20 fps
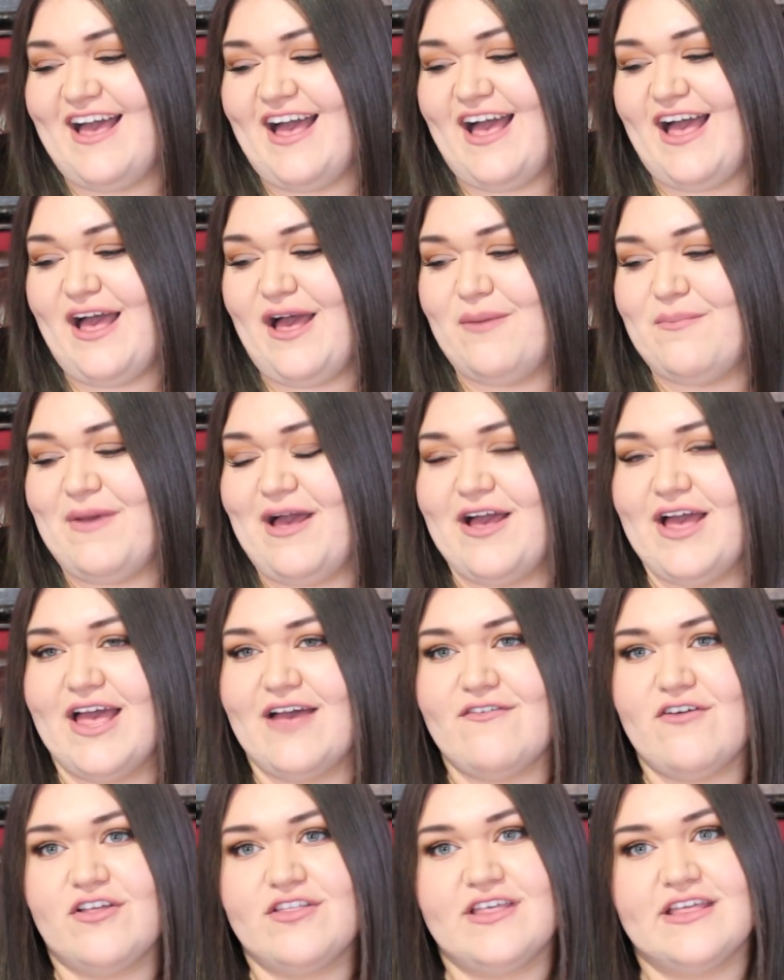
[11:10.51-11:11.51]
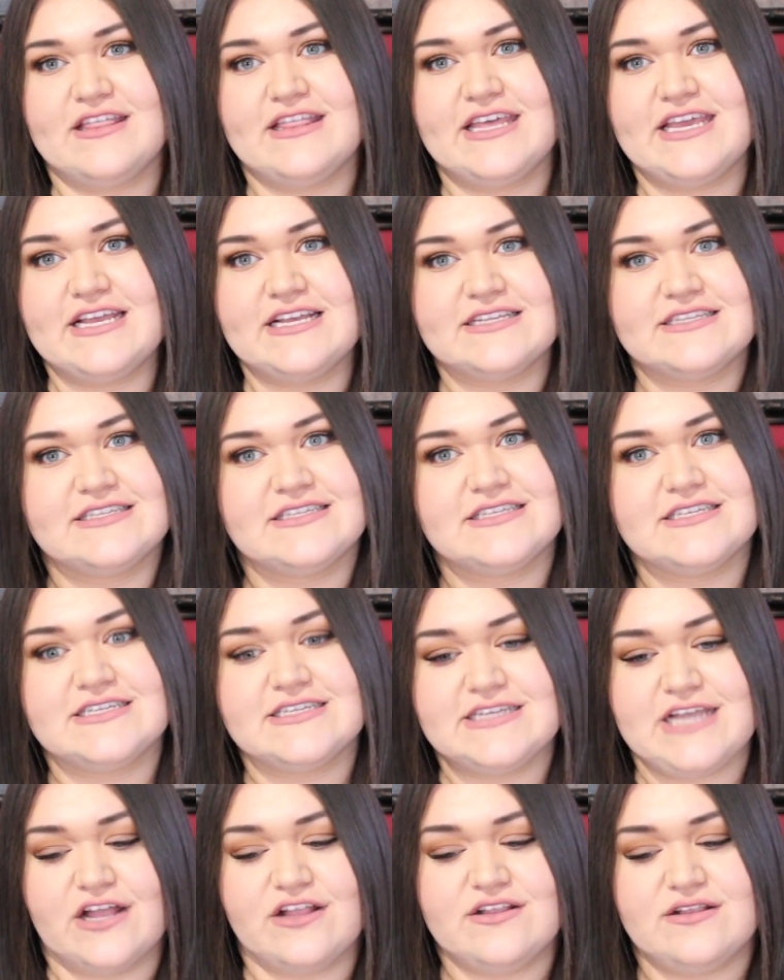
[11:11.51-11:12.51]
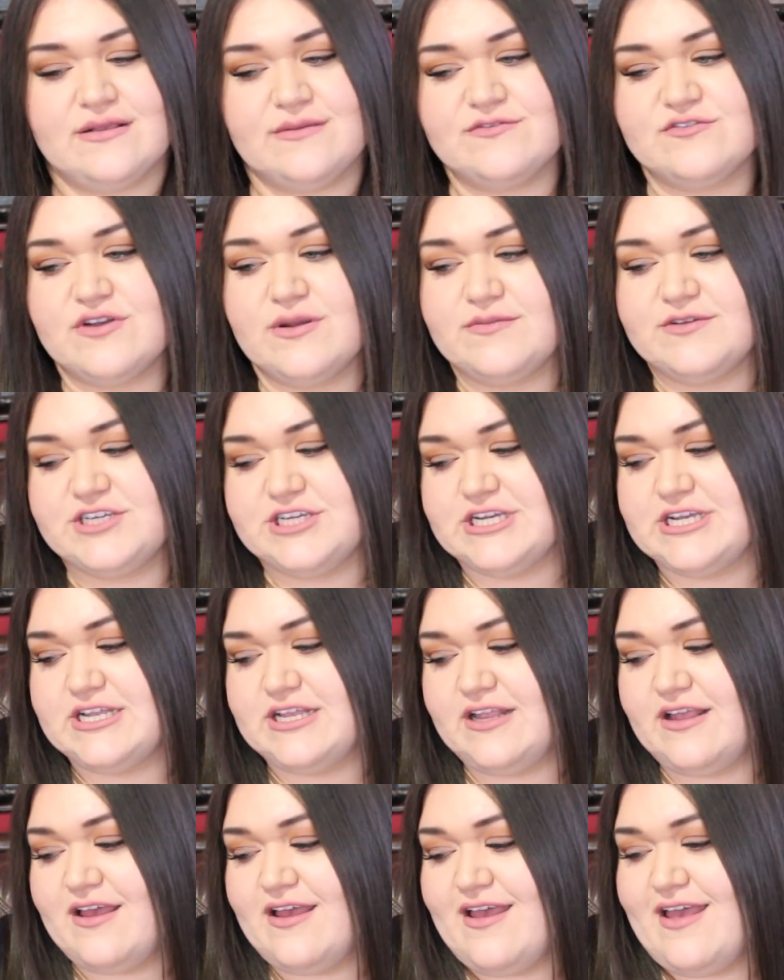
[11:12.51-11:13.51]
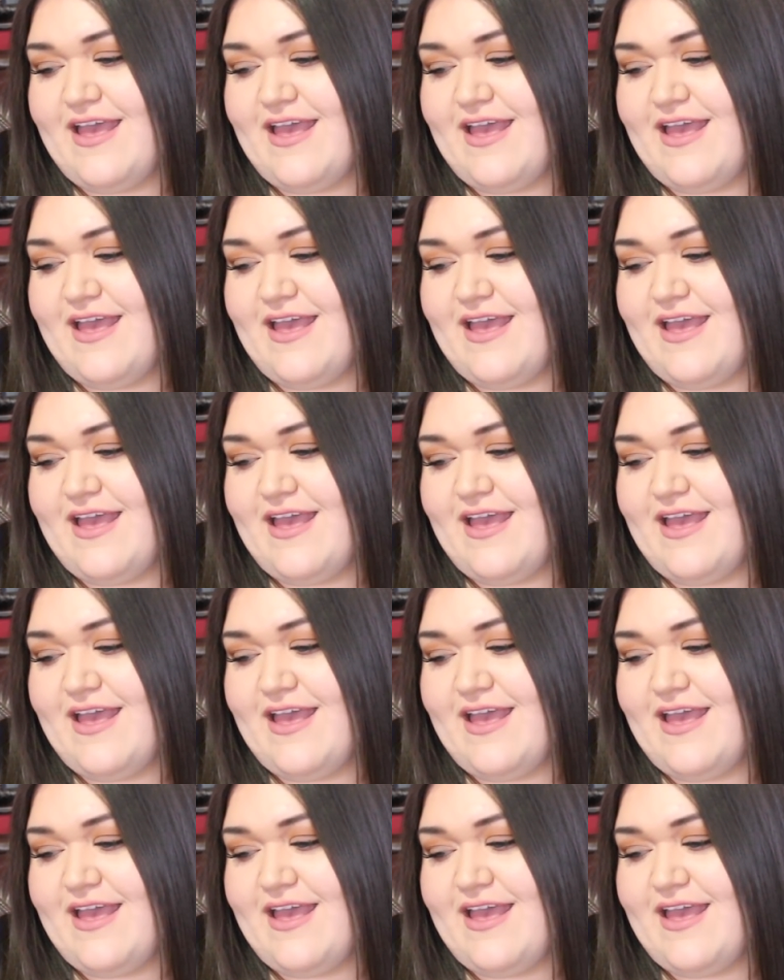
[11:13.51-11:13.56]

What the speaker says: I have all the links down in the description.